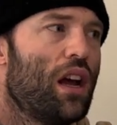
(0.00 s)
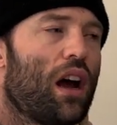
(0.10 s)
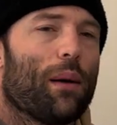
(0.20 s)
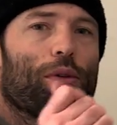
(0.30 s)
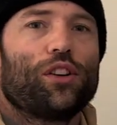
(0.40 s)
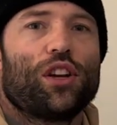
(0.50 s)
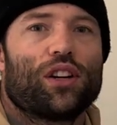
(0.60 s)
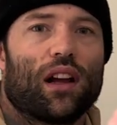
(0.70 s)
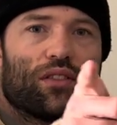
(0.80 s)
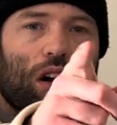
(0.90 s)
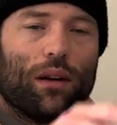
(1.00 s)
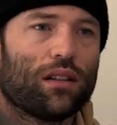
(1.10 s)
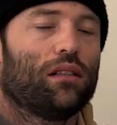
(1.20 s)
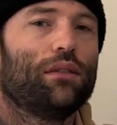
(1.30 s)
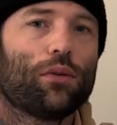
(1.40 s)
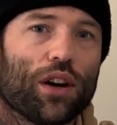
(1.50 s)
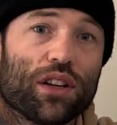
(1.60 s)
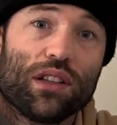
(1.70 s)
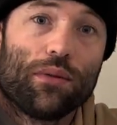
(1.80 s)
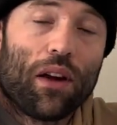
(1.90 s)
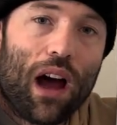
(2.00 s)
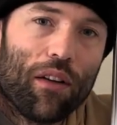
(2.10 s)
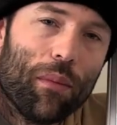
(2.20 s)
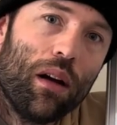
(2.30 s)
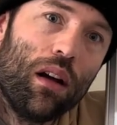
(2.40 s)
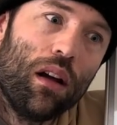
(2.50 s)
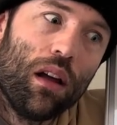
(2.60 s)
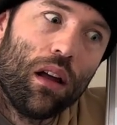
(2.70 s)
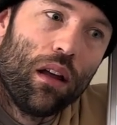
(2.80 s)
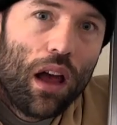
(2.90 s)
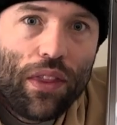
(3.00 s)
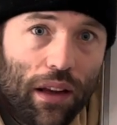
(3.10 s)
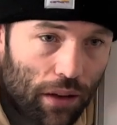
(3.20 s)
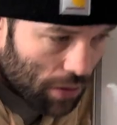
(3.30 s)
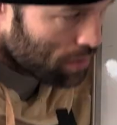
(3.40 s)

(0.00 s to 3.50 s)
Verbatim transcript: I appreciate you guys always. Leave questions if you have them, and thank you.